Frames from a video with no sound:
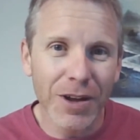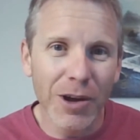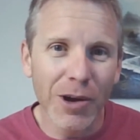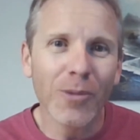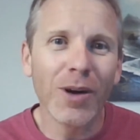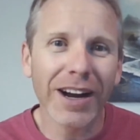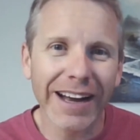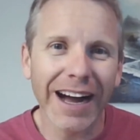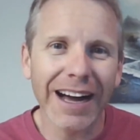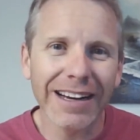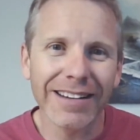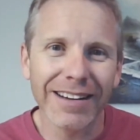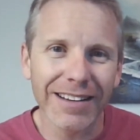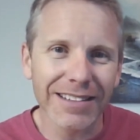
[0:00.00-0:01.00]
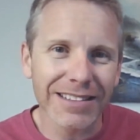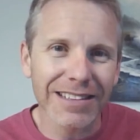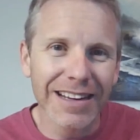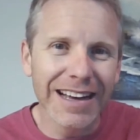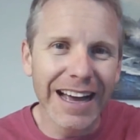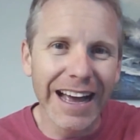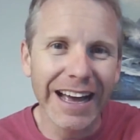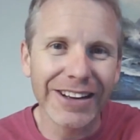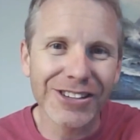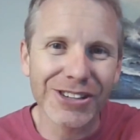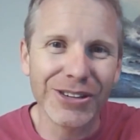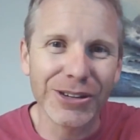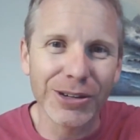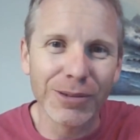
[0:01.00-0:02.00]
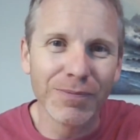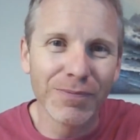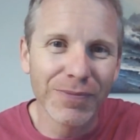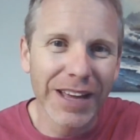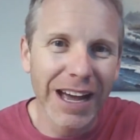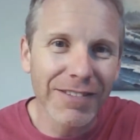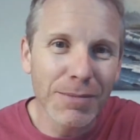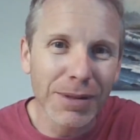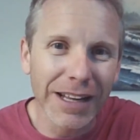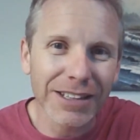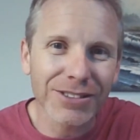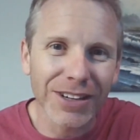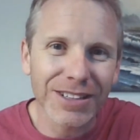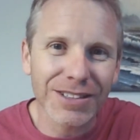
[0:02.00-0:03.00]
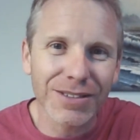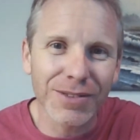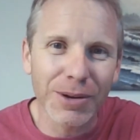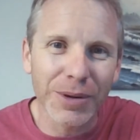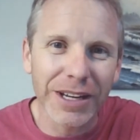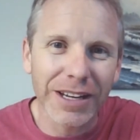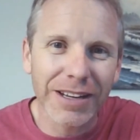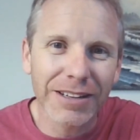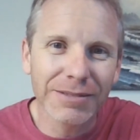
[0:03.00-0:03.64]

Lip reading: what God does as you do. Have a blessed rest of your week.